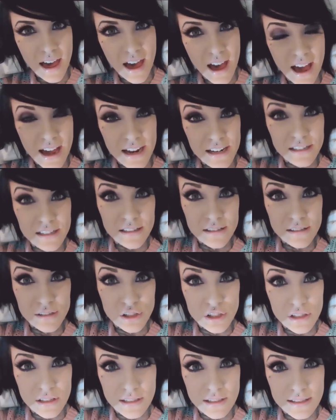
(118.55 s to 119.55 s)
I
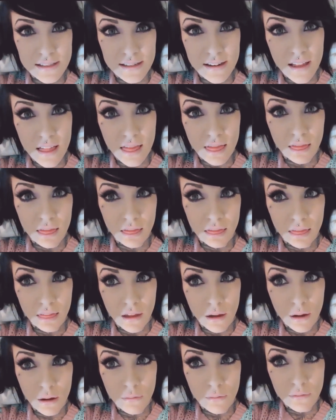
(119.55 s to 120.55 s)
just
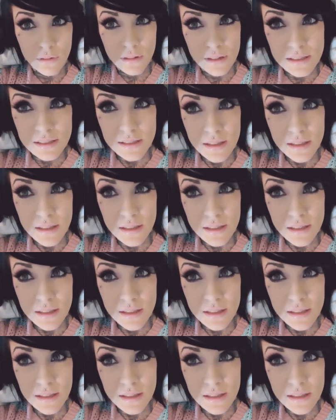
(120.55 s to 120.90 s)
love this